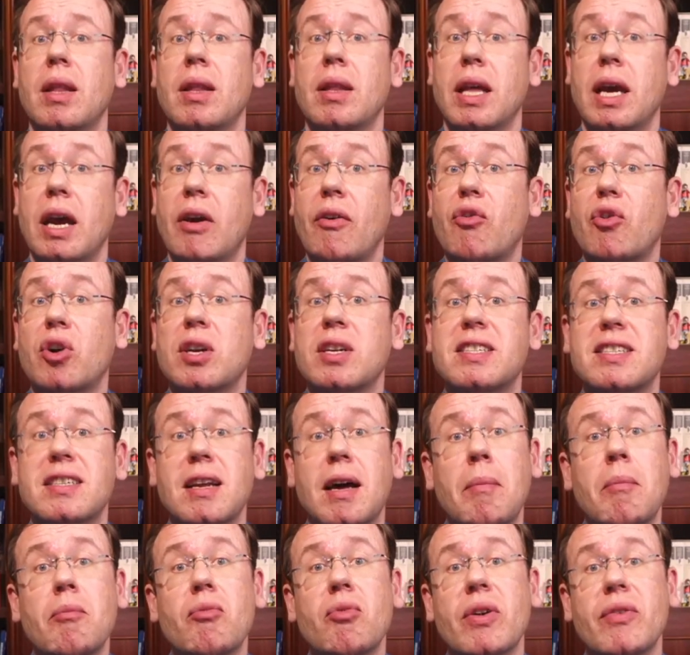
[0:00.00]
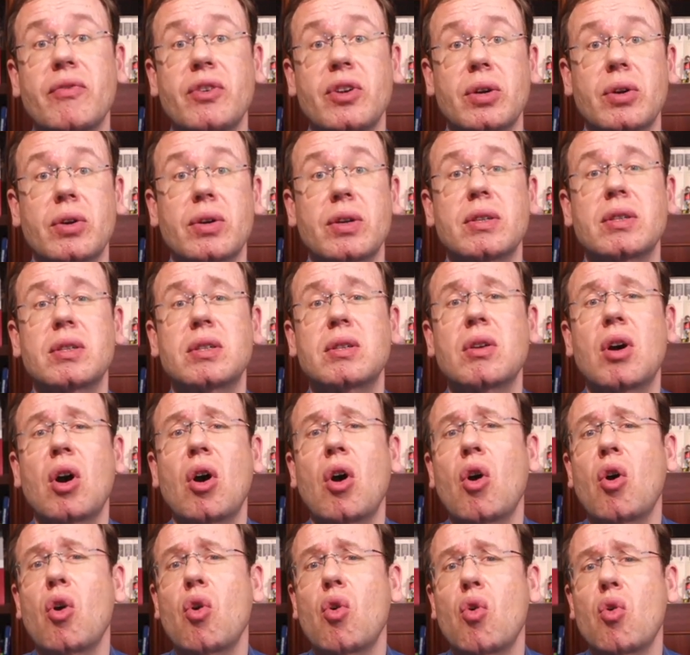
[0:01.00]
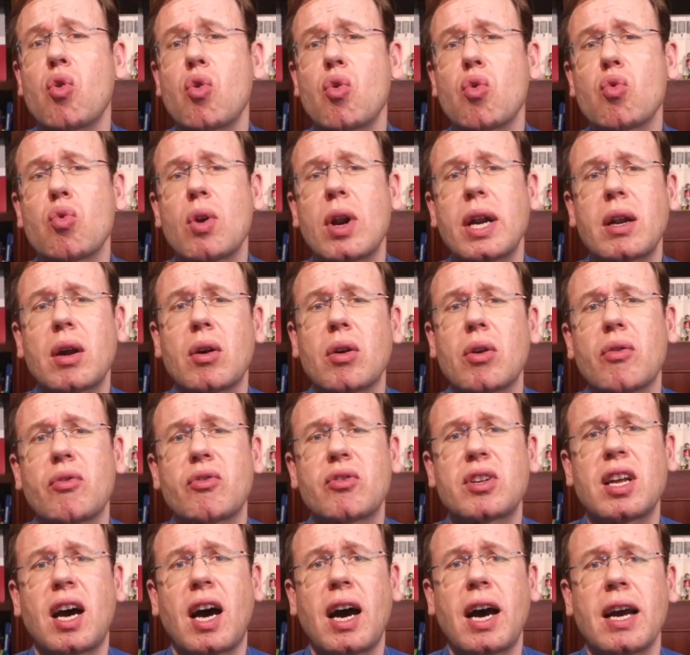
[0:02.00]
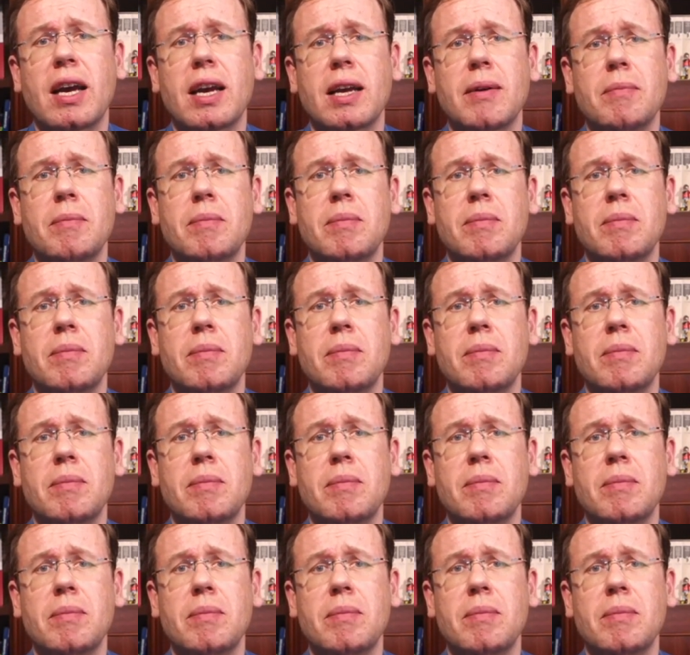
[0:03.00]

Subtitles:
Therefore, some reviewers who run out of time